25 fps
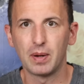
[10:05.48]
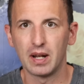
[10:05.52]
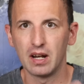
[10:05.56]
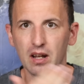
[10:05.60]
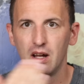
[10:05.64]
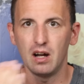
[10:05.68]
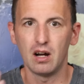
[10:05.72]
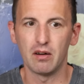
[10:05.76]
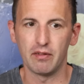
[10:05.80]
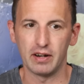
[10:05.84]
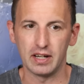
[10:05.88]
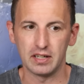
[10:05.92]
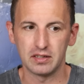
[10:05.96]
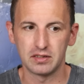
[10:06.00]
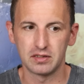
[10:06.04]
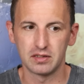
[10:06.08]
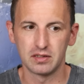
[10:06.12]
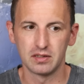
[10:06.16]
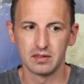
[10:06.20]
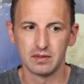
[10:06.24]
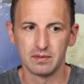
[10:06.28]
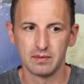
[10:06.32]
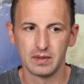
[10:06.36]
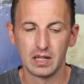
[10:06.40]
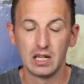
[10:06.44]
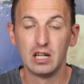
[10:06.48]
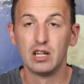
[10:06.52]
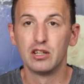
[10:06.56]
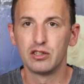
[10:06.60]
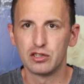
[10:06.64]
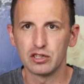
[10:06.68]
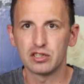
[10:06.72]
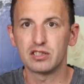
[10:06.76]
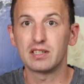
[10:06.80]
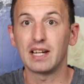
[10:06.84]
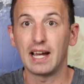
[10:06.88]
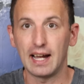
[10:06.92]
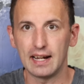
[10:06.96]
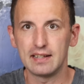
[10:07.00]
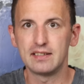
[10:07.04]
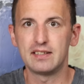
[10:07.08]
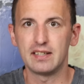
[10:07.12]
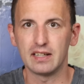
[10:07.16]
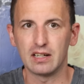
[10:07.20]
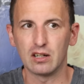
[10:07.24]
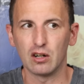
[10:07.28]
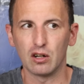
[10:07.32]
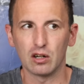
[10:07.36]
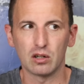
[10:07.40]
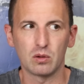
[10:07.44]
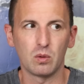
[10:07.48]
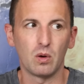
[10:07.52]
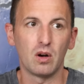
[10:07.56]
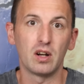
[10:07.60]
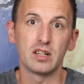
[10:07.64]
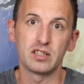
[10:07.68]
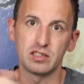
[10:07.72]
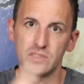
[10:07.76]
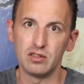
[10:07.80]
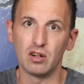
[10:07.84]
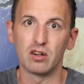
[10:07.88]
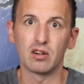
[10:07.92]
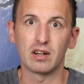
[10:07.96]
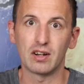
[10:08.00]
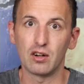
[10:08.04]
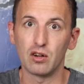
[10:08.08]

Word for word: Polaris. Just anti-clockwise, not